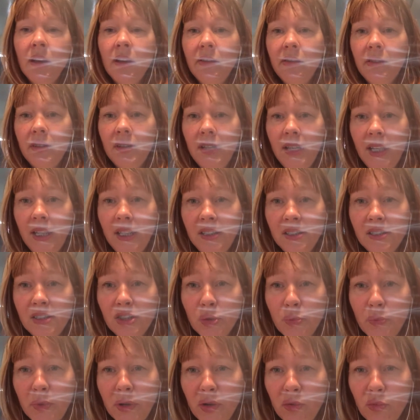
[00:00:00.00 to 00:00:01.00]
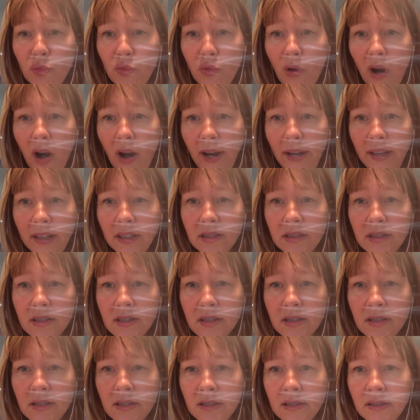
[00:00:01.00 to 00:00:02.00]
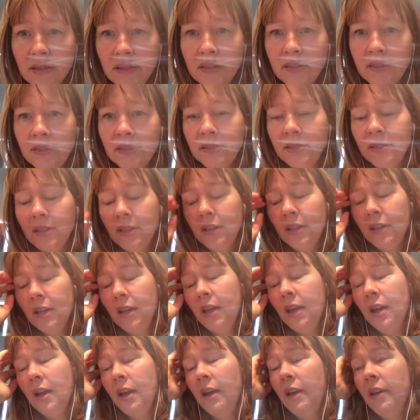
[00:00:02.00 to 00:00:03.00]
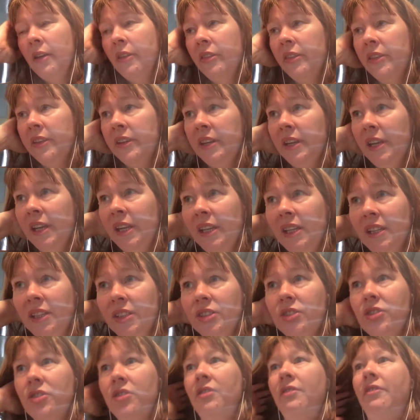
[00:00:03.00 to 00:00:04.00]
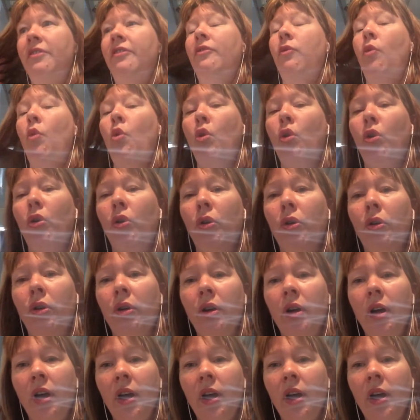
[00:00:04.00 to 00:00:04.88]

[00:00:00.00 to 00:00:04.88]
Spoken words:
need to be right, the need for